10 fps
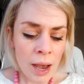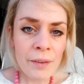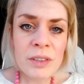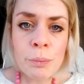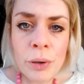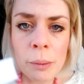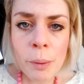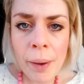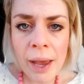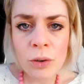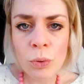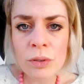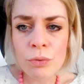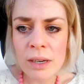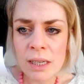Have some pre-prepared
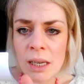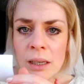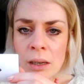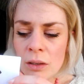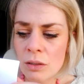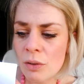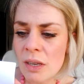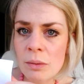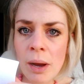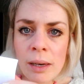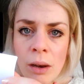ones ready. So these are my